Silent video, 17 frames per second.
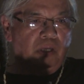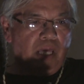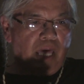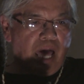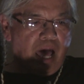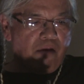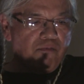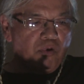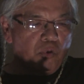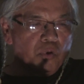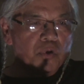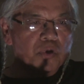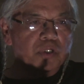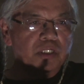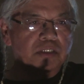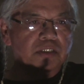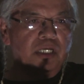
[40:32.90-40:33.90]
have an
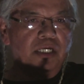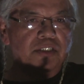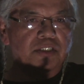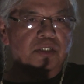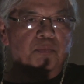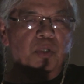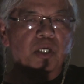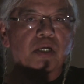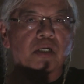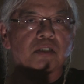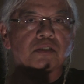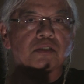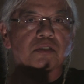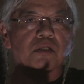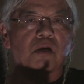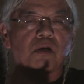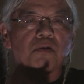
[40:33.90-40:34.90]
organization,
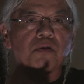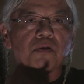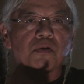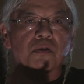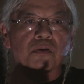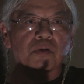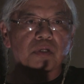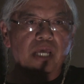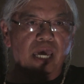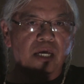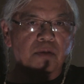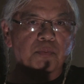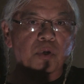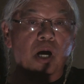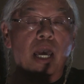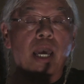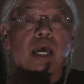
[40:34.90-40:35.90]
because under
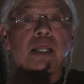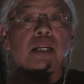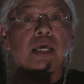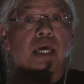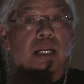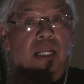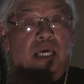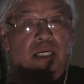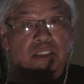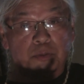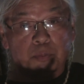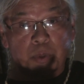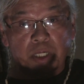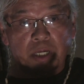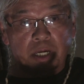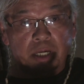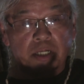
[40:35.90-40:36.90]
NAGPRA and
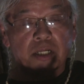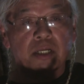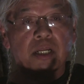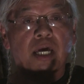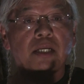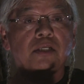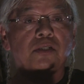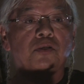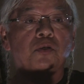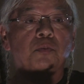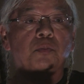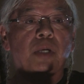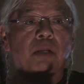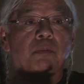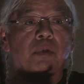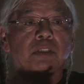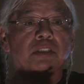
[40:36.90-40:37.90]
NHPA, the 92
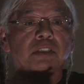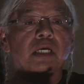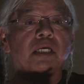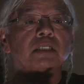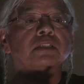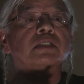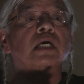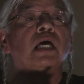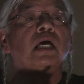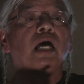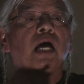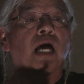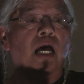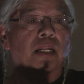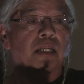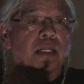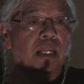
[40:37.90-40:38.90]
Amendment says
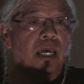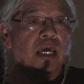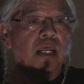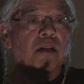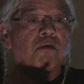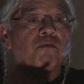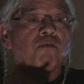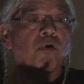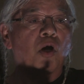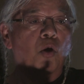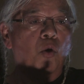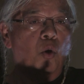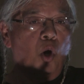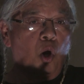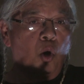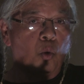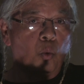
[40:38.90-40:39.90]
a Native
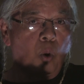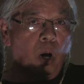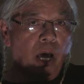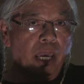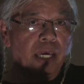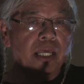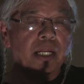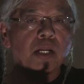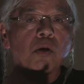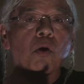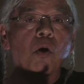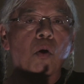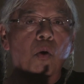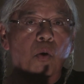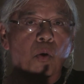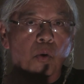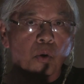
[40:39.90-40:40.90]
Hawaiian
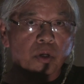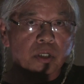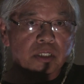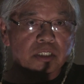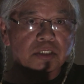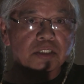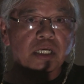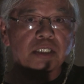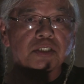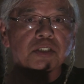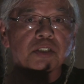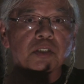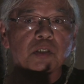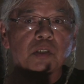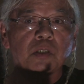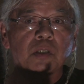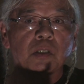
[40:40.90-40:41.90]

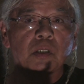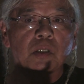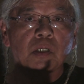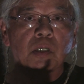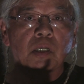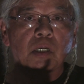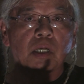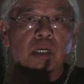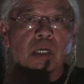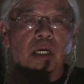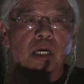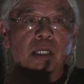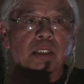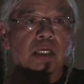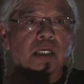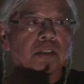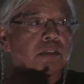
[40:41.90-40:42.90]
organization.
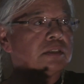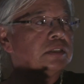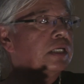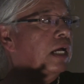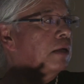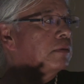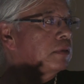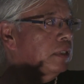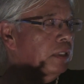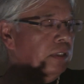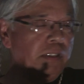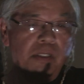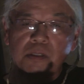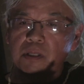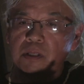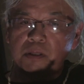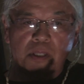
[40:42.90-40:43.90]
It does, yeah.
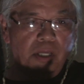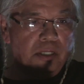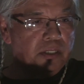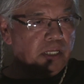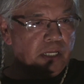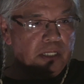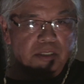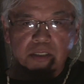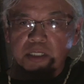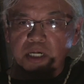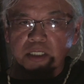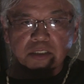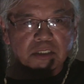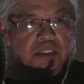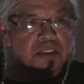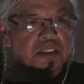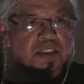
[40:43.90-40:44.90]
It
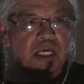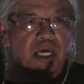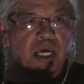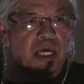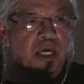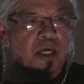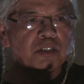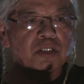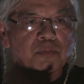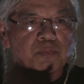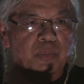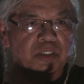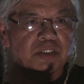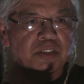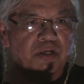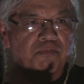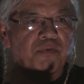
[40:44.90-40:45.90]
doesn't say
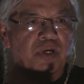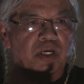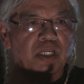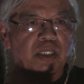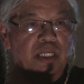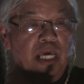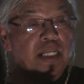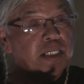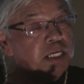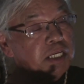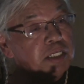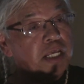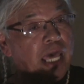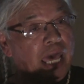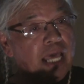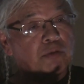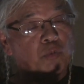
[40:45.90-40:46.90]
specifically. They
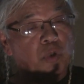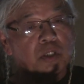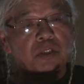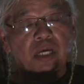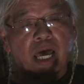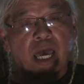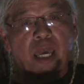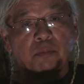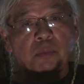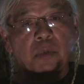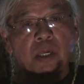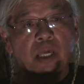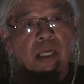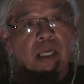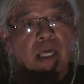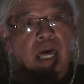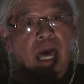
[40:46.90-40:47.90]
did at one time
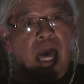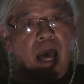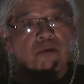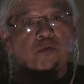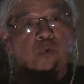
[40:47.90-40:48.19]
have